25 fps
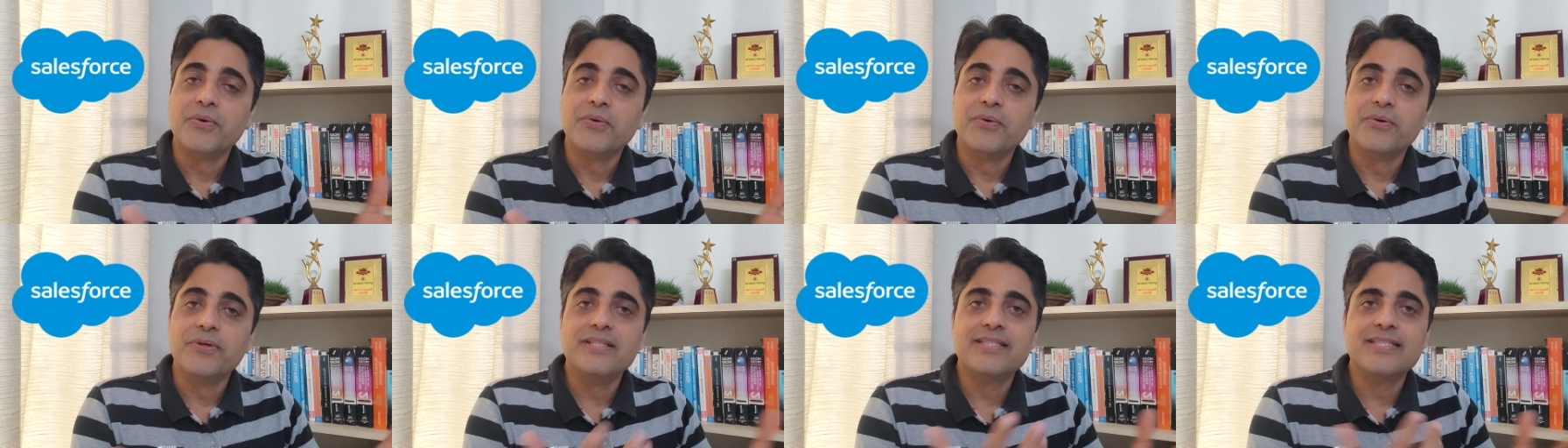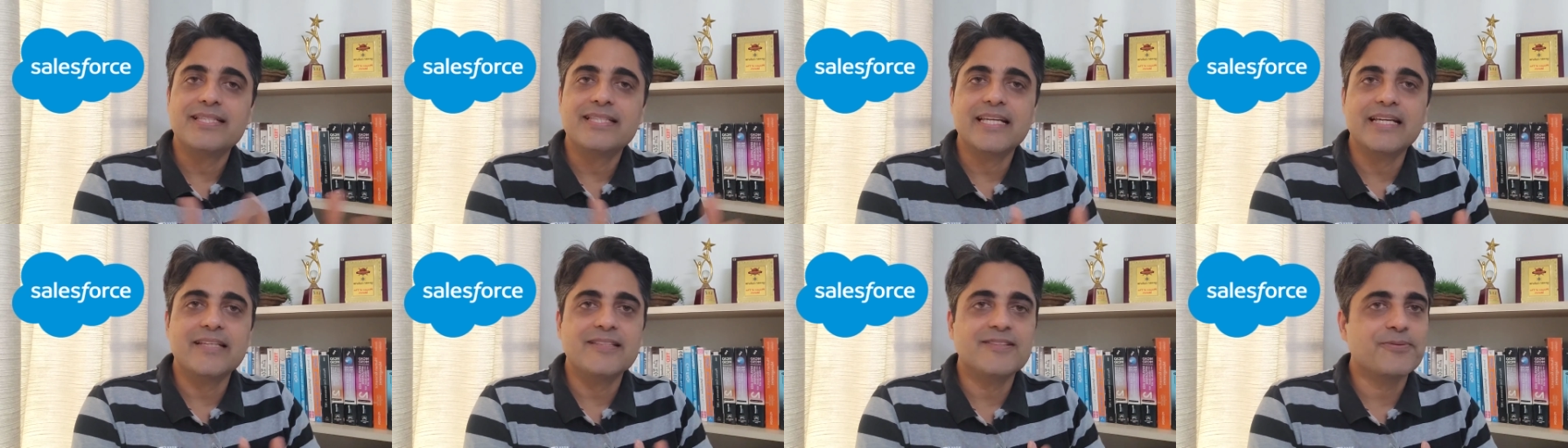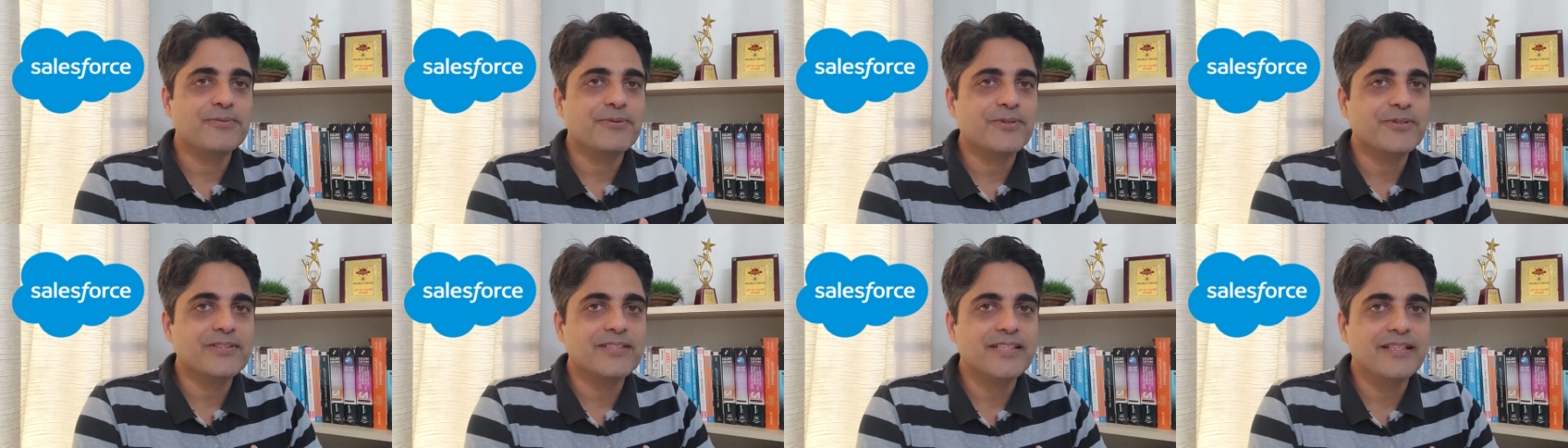who is
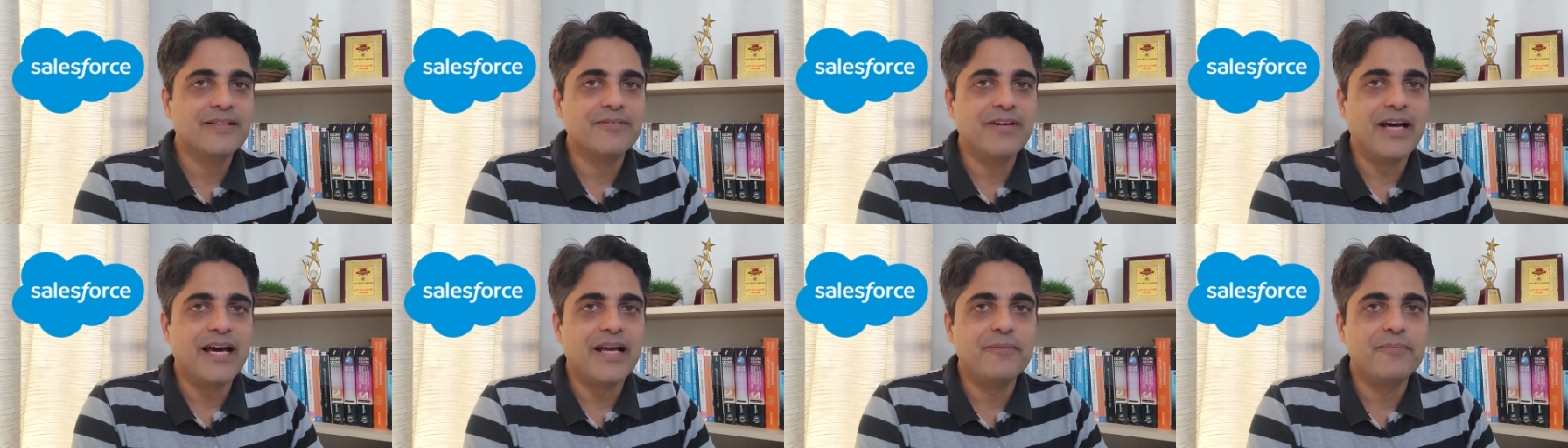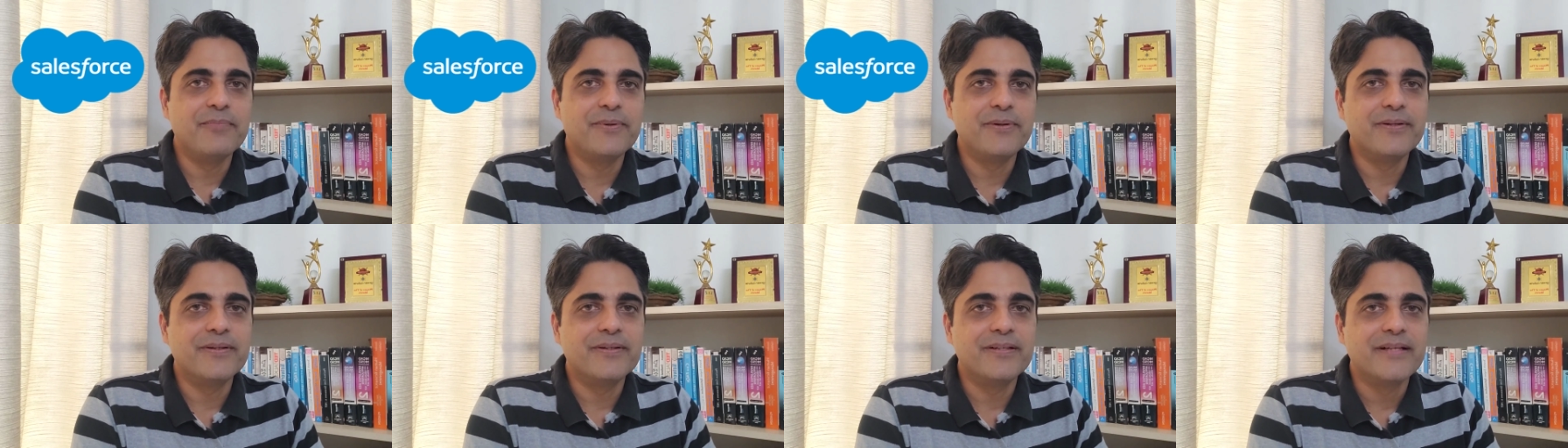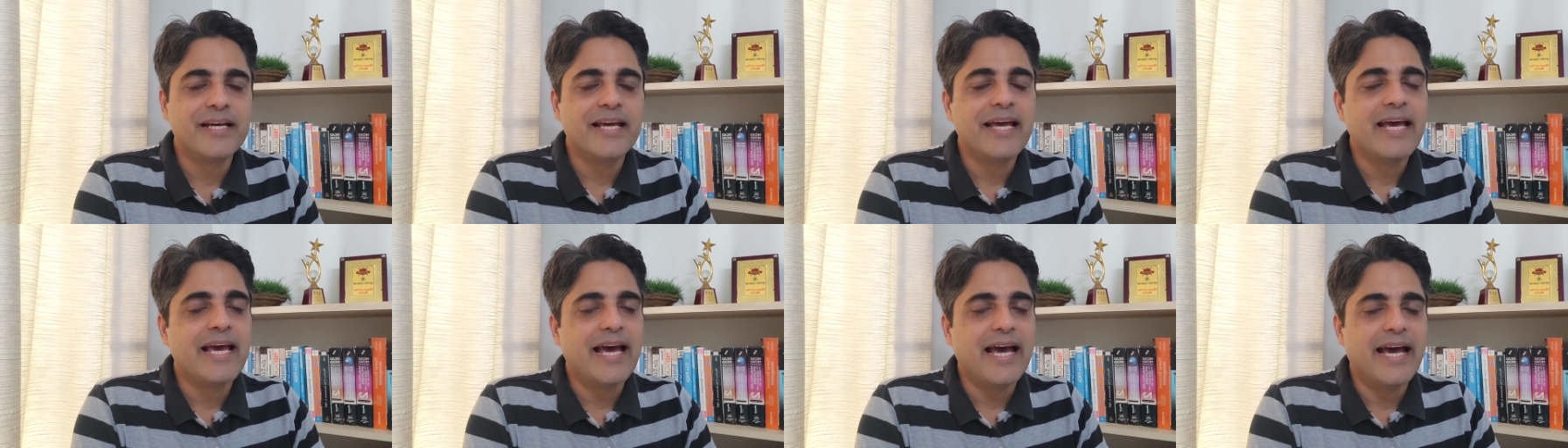Salesforce developer
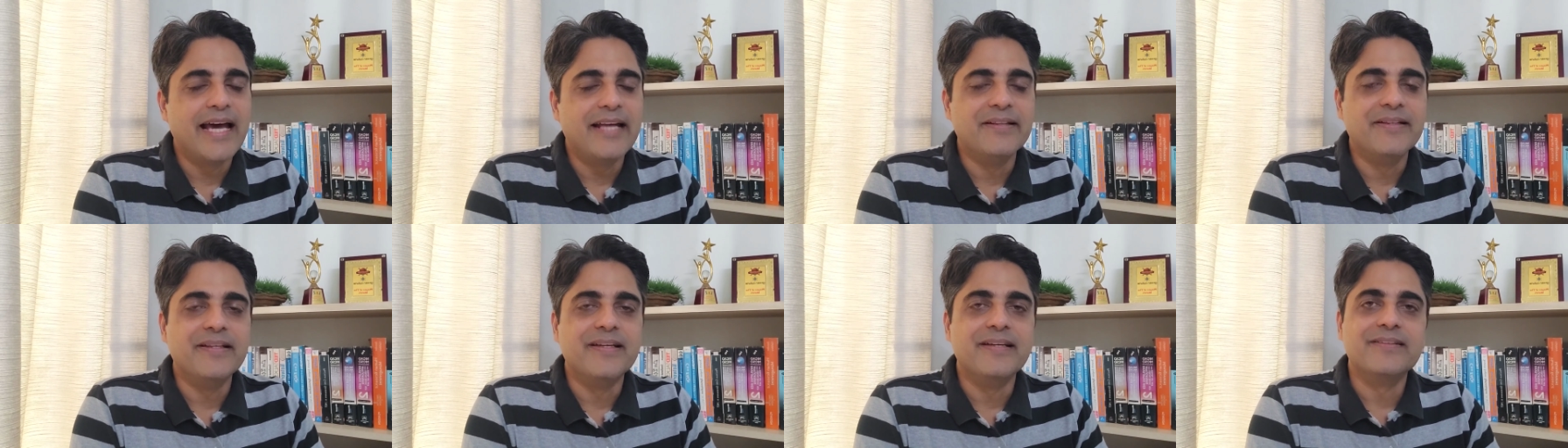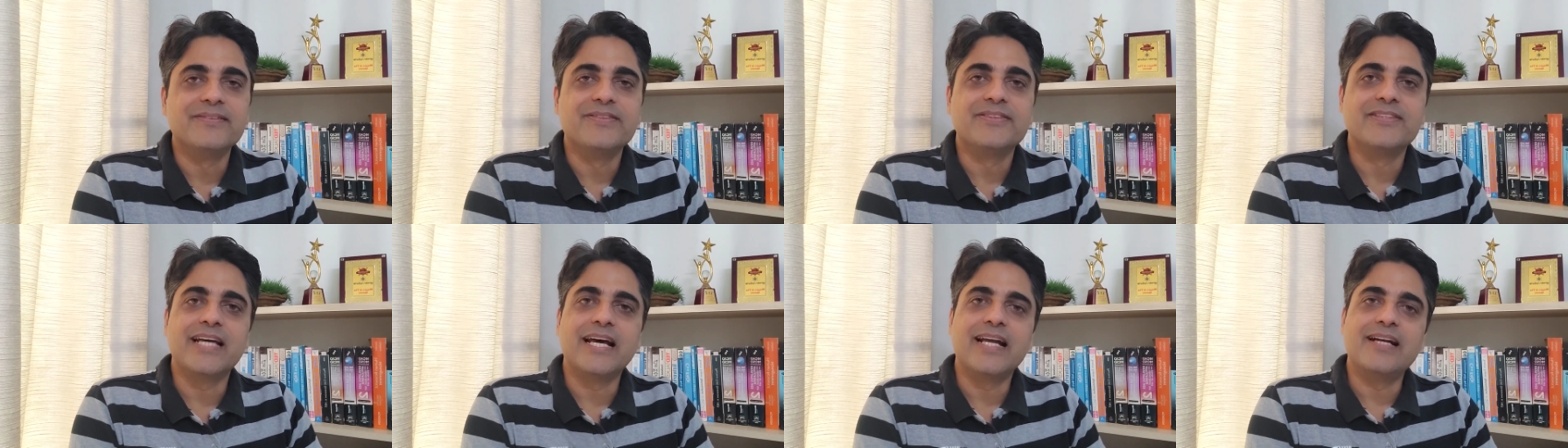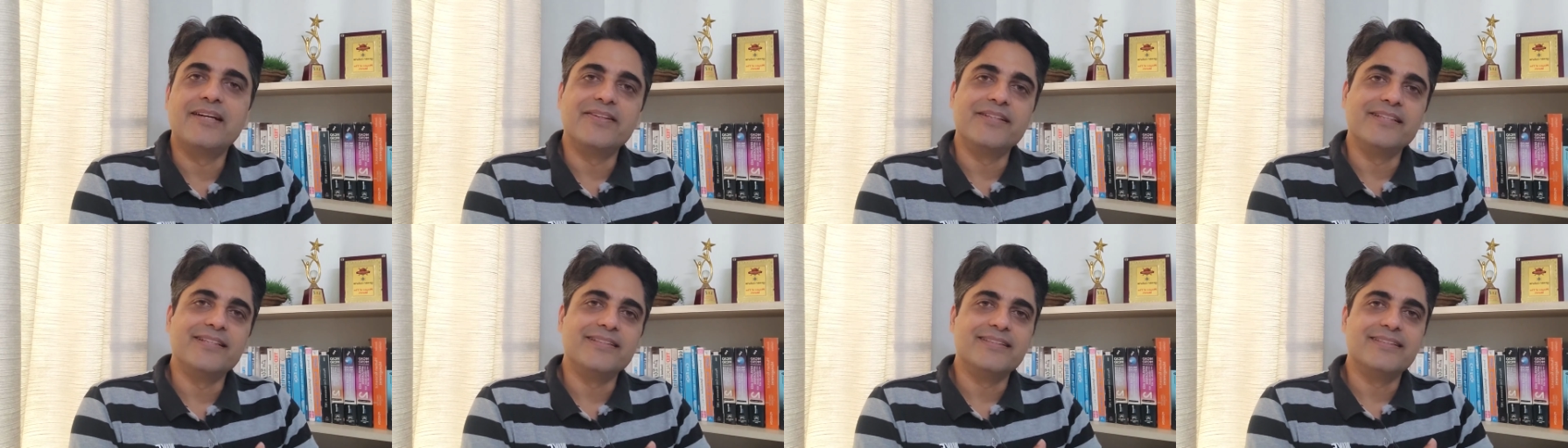and their
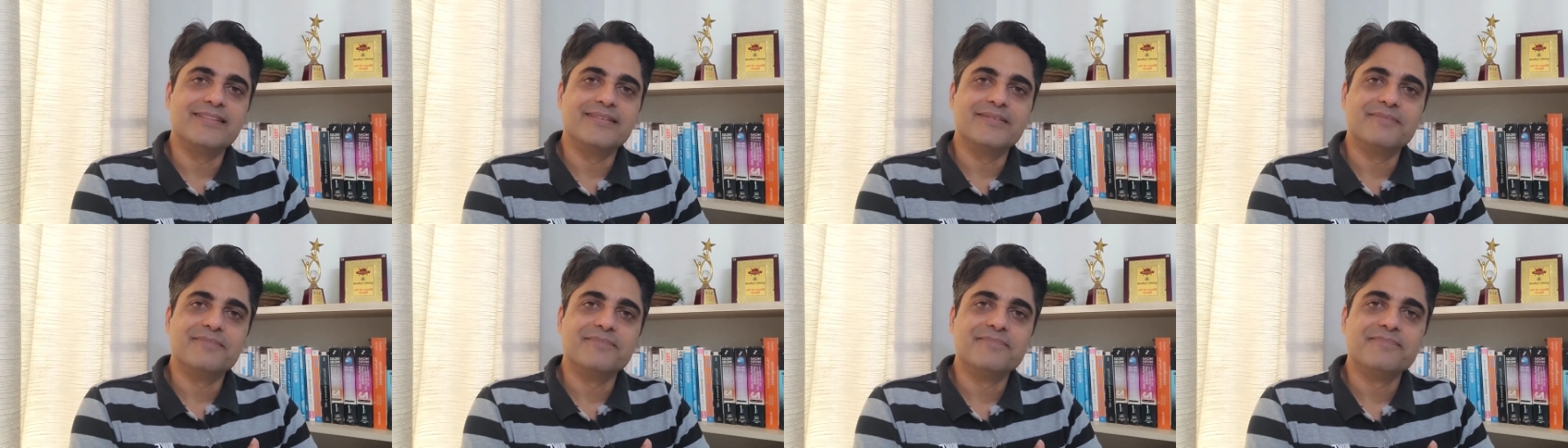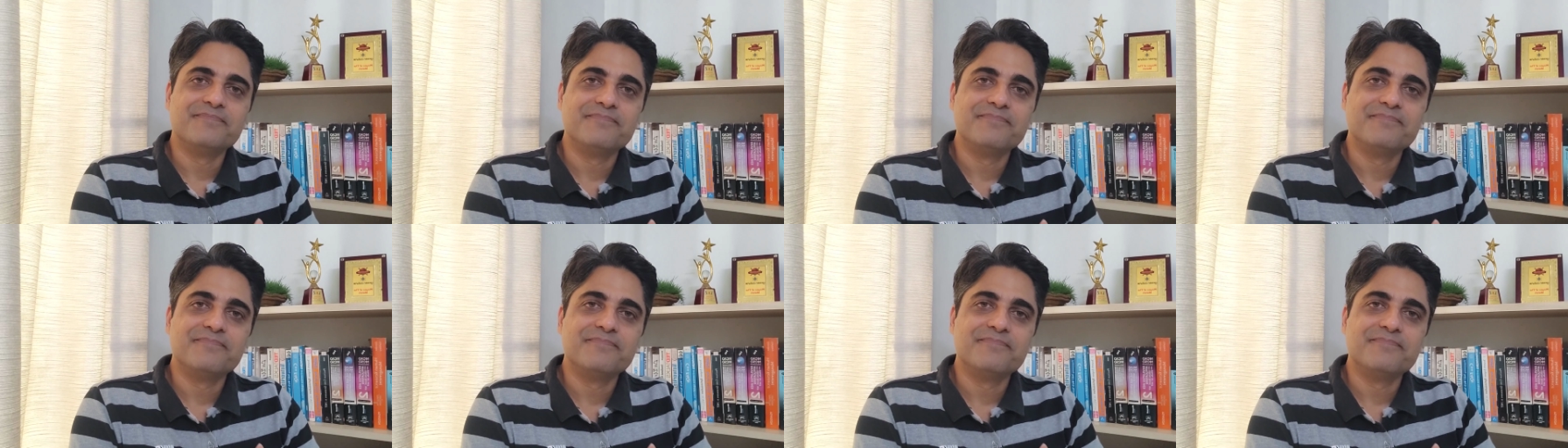salaries.